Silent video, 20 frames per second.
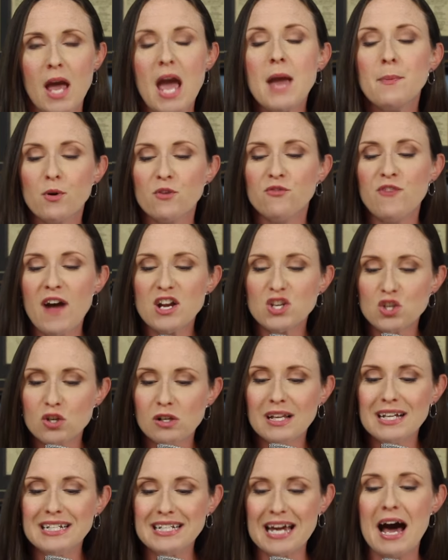A
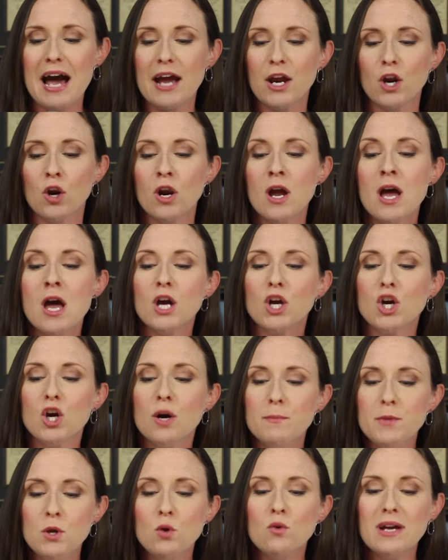professional attire
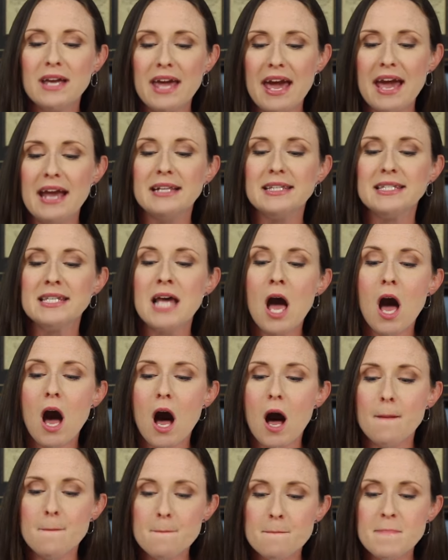communicates
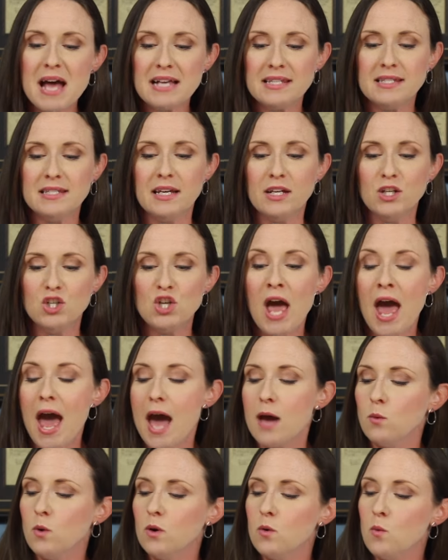a message.
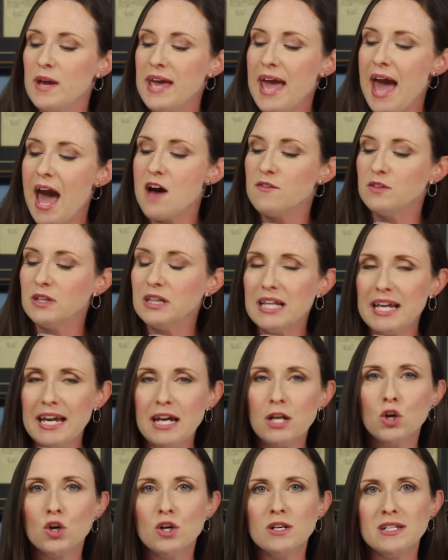And when we have
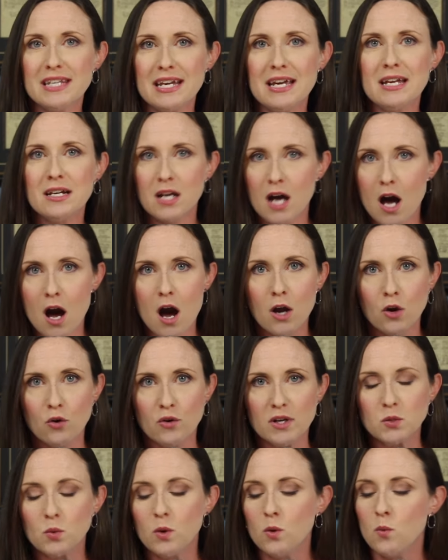leaders in
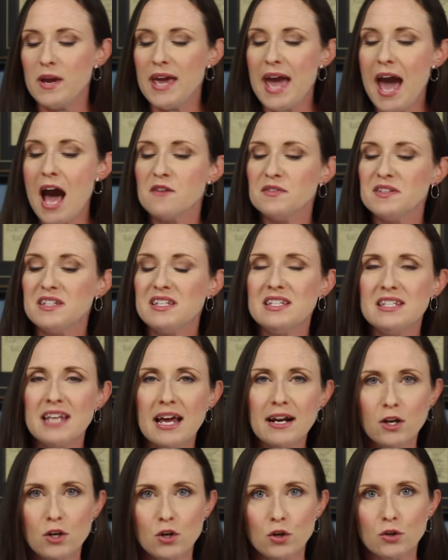Congress, when we have
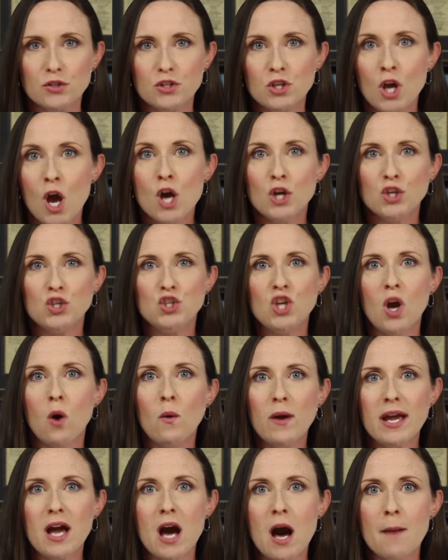senators
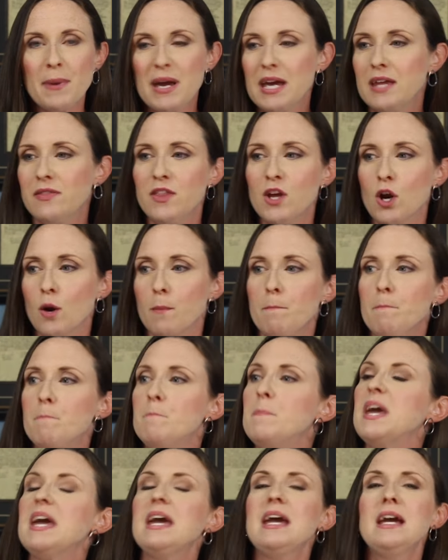showing up in their
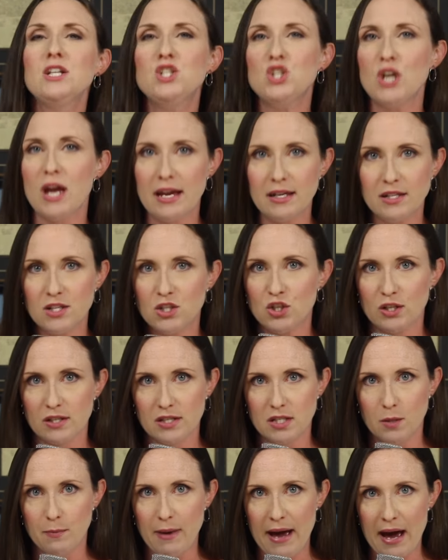PJs
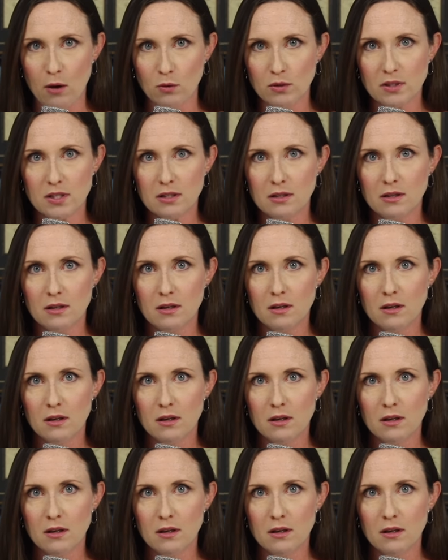just about,